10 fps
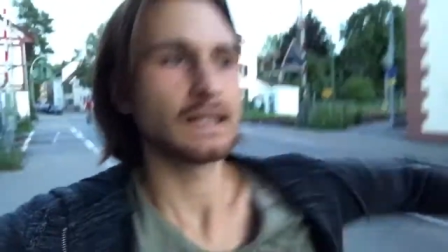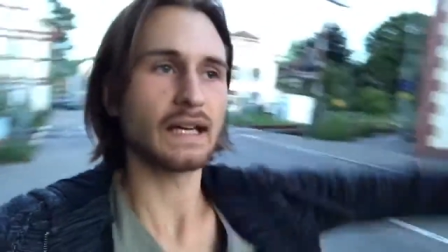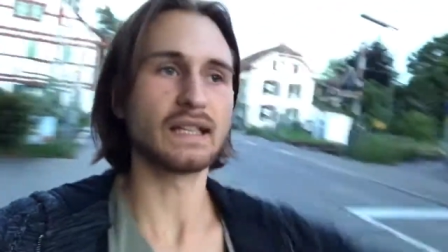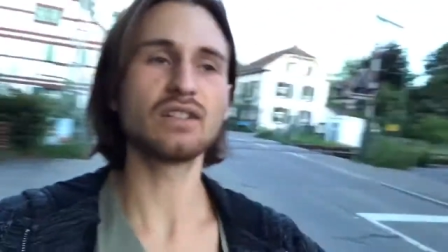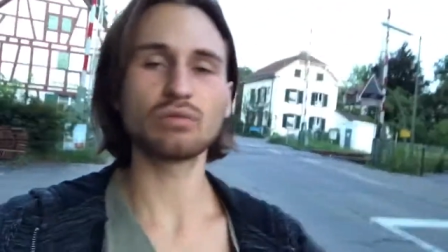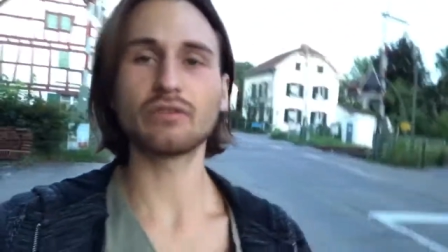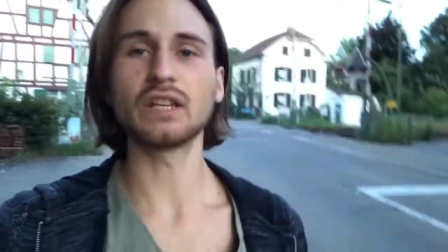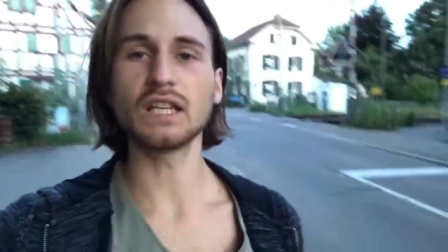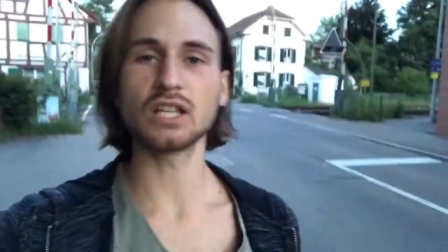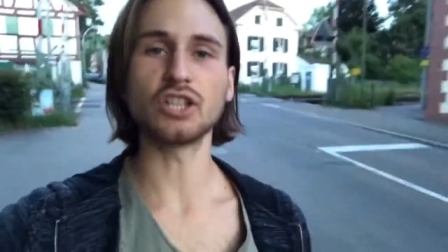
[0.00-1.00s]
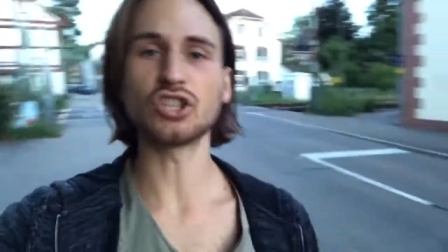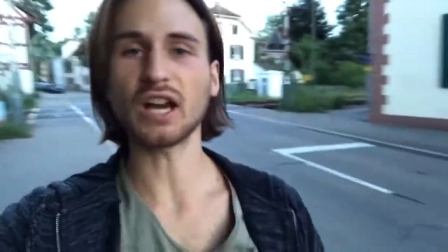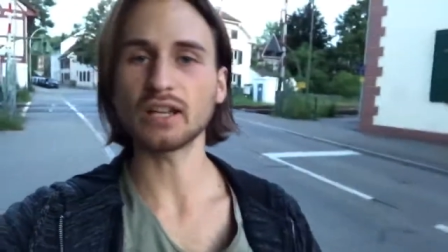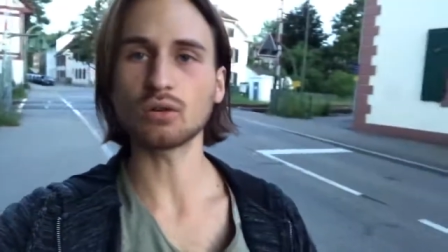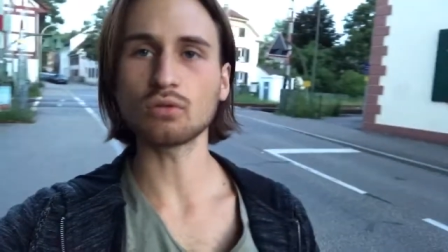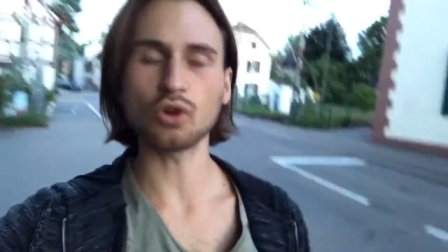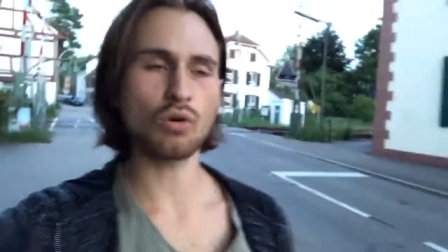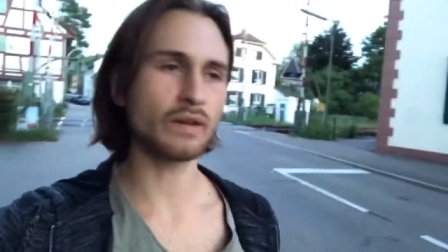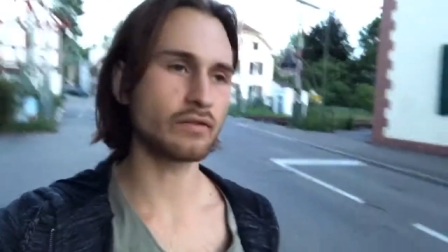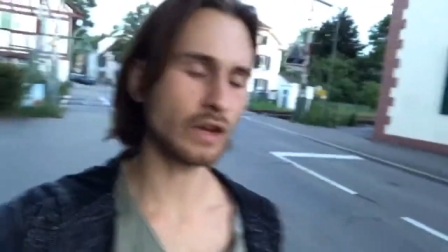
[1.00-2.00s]
And this with the English, I don't
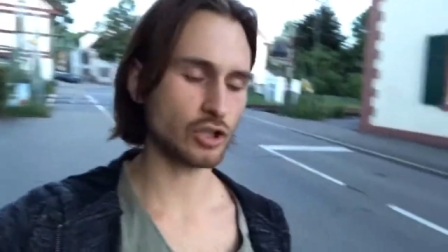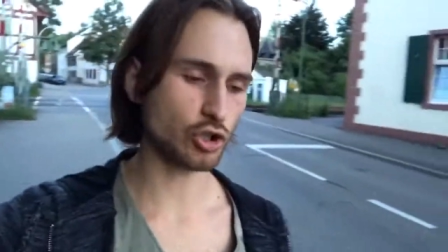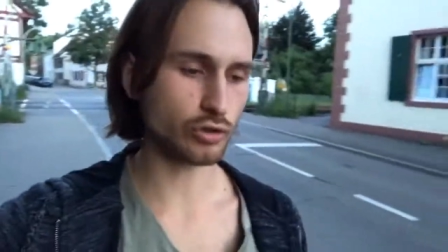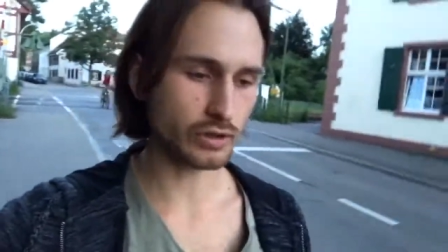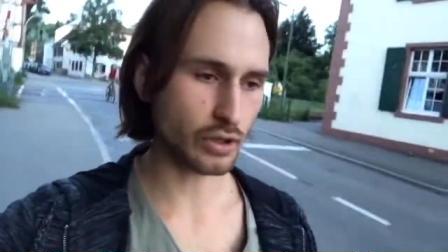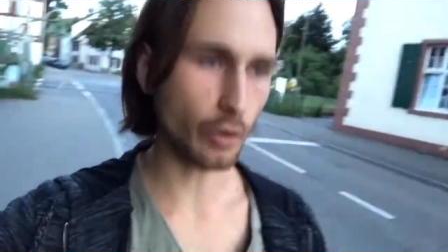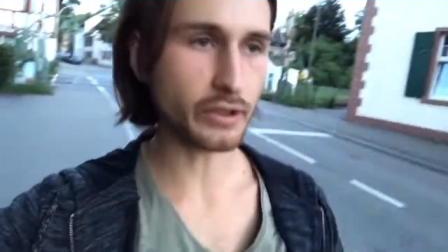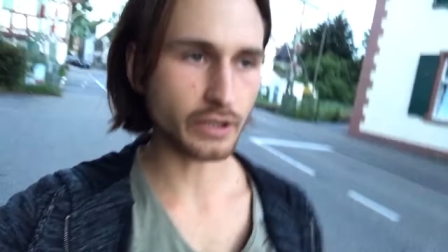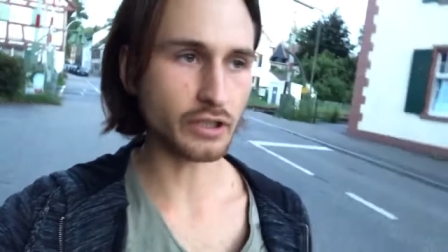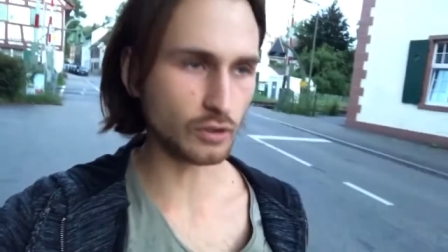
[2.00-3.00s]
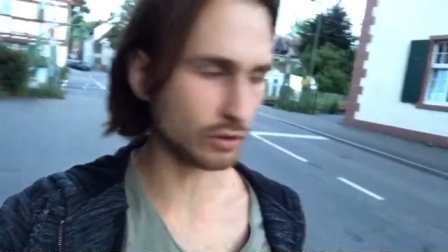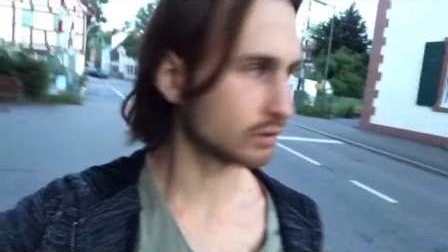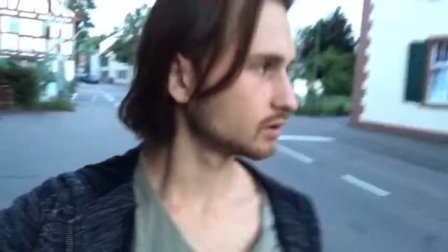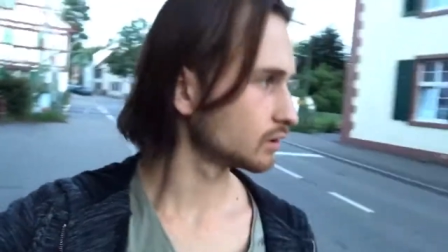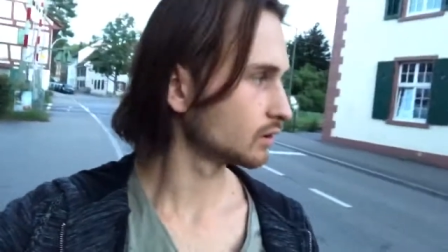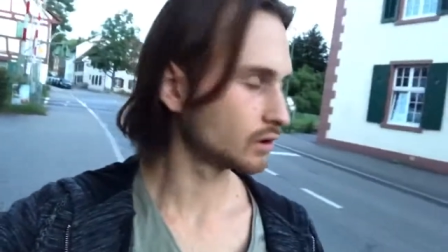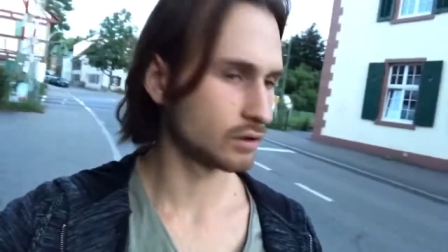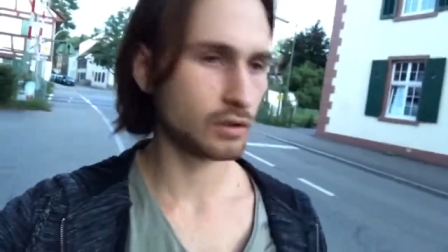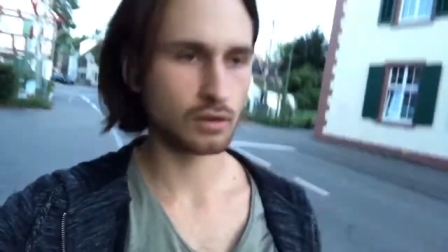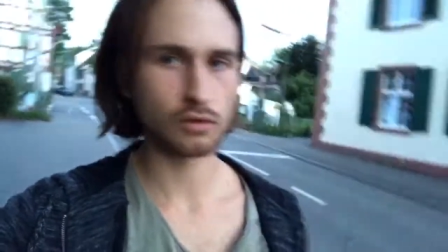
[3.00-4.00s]
know if I should continue.
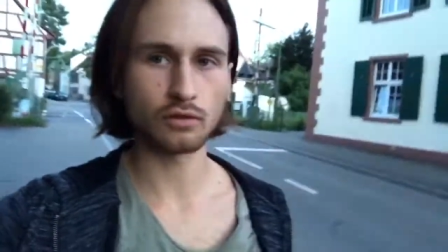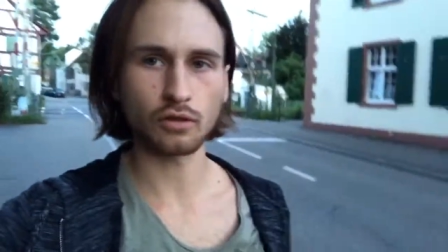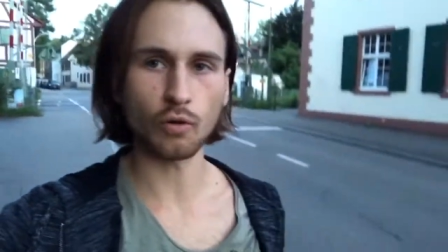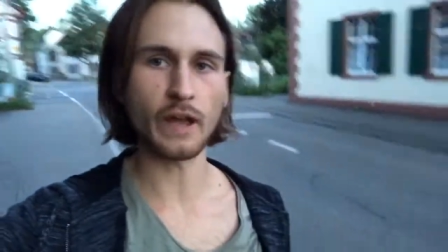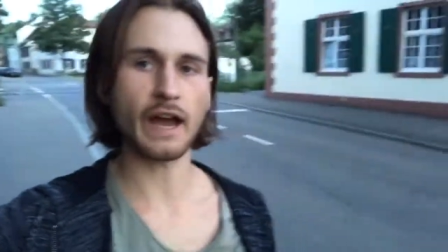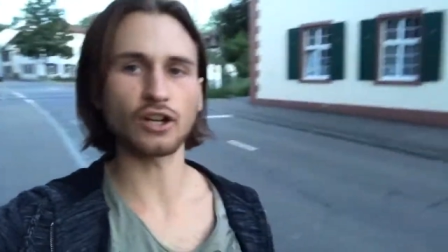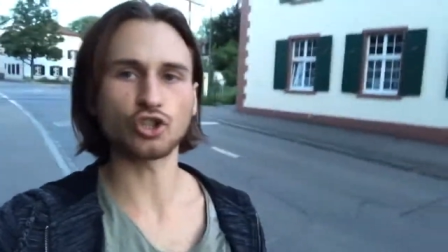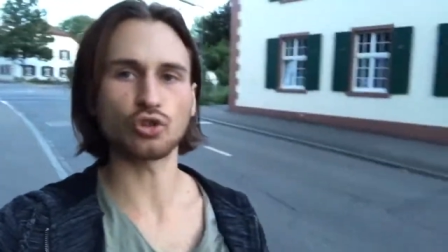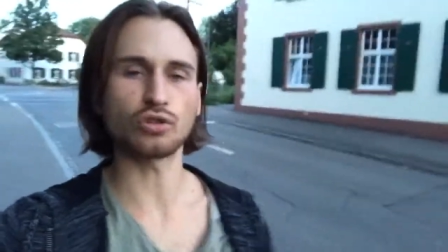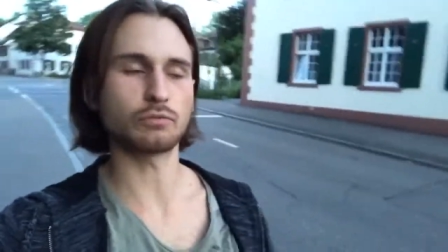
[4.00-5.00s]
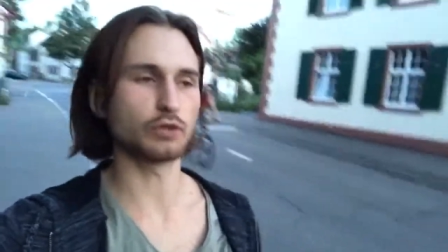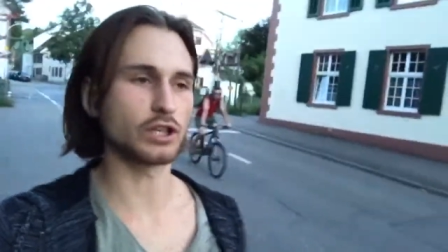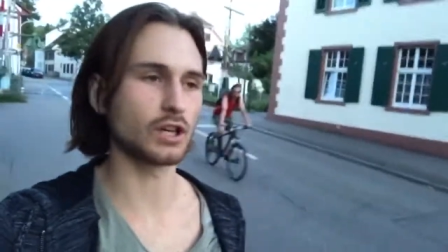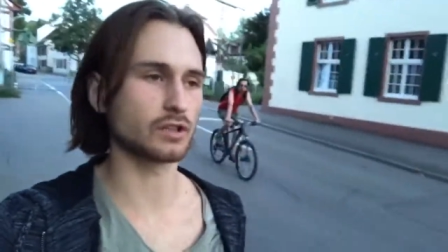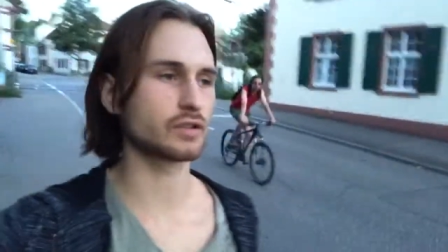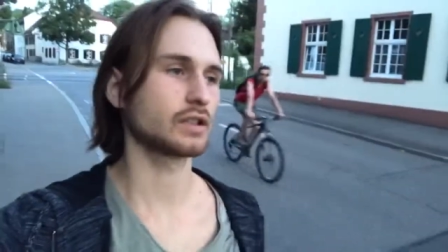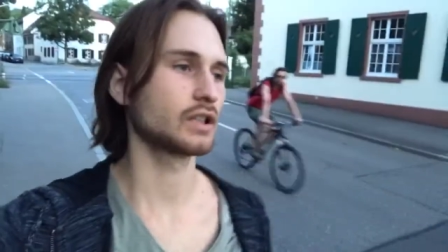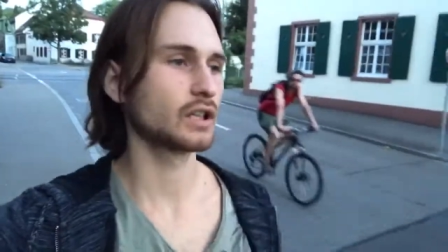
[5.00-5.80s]
So yeah, I should because